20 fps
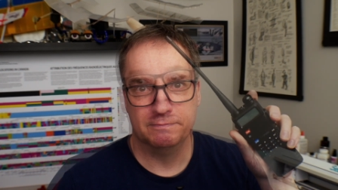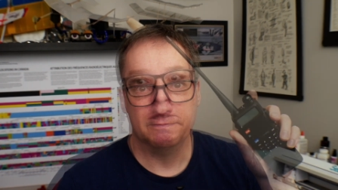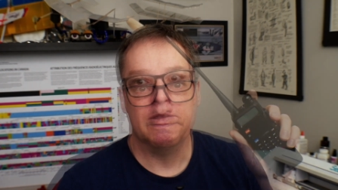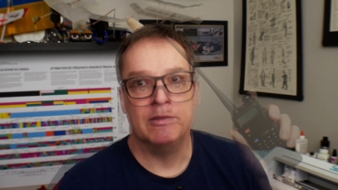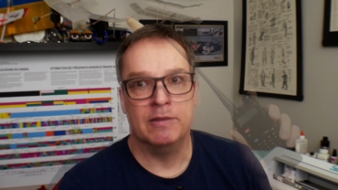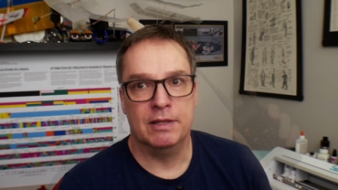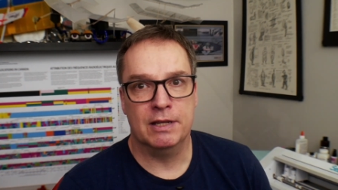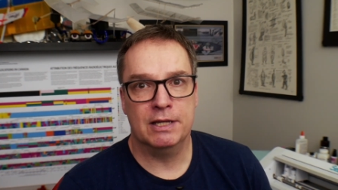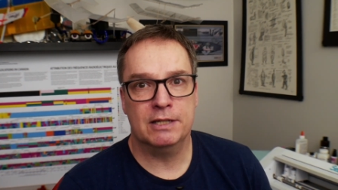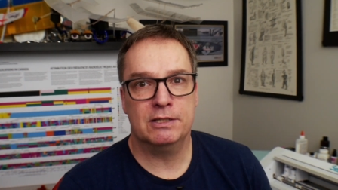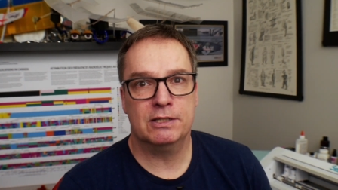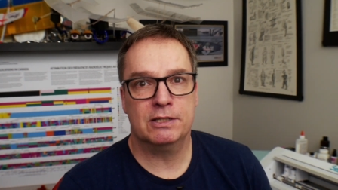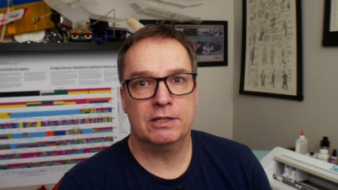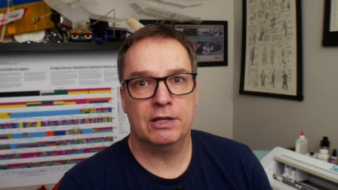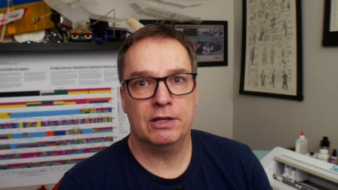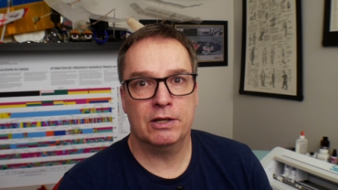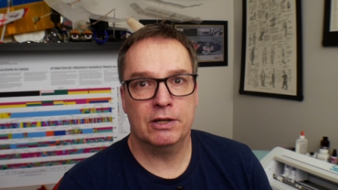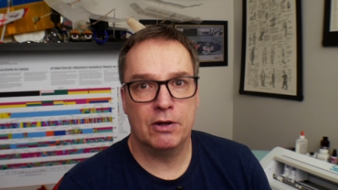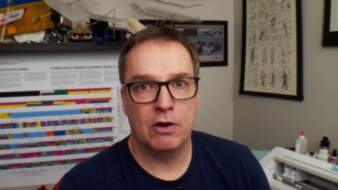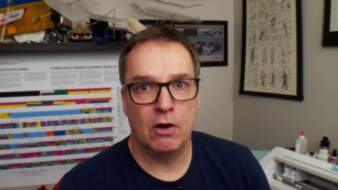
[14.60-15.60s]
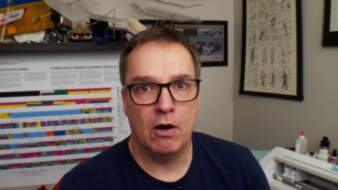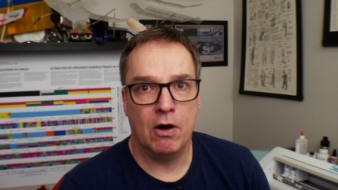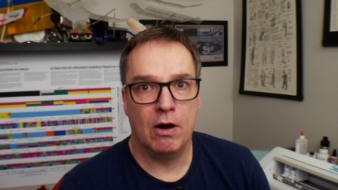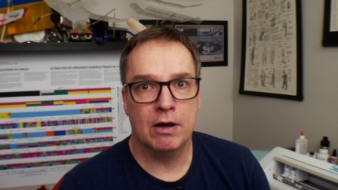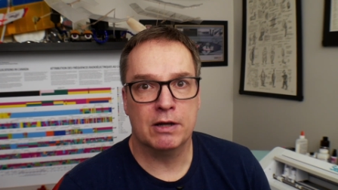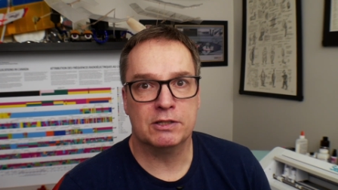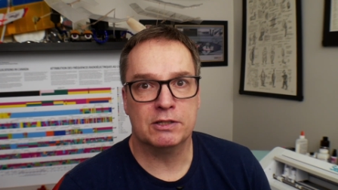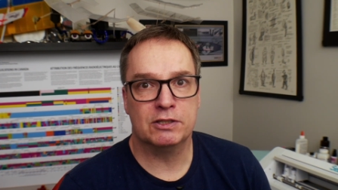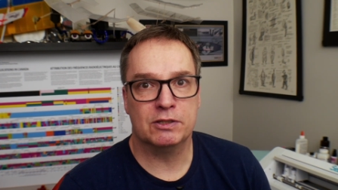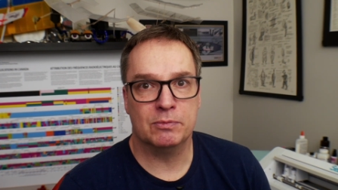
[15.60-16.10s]
This can
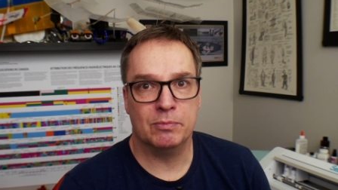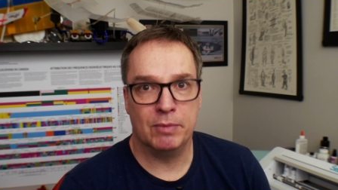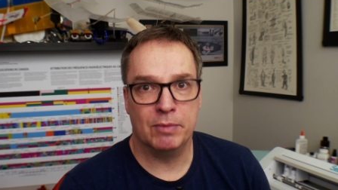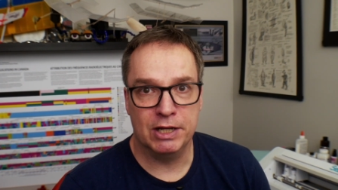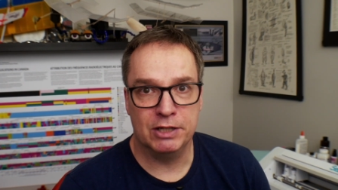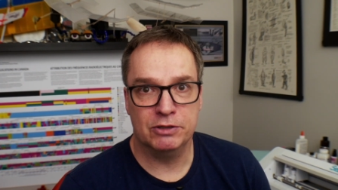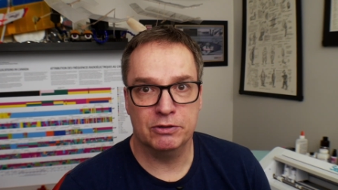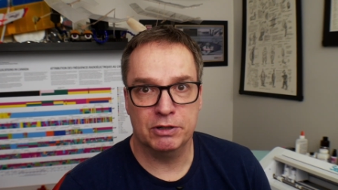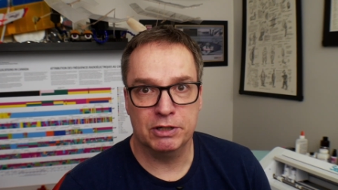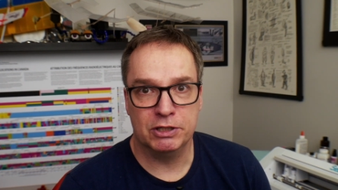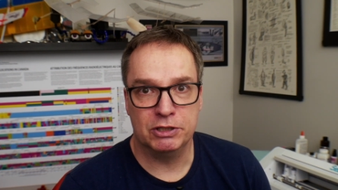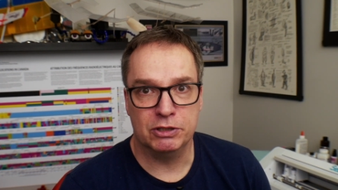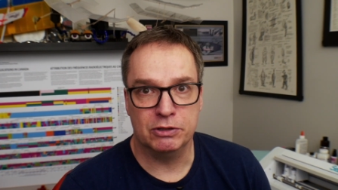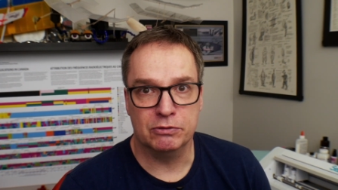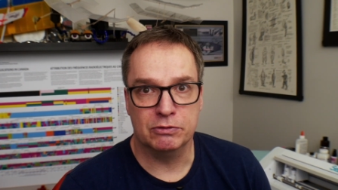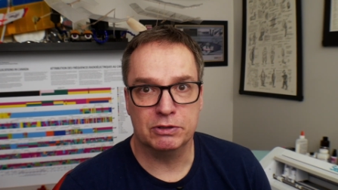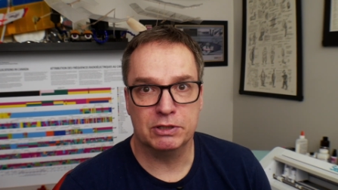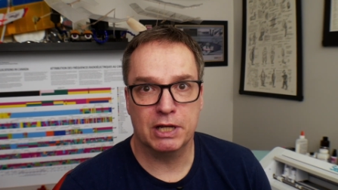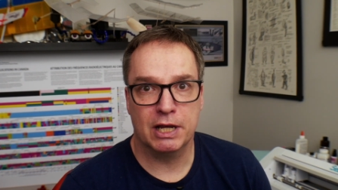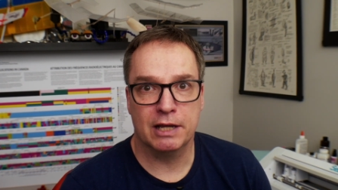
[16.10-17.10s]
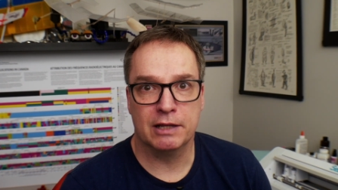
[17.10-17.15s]
cause some major issues.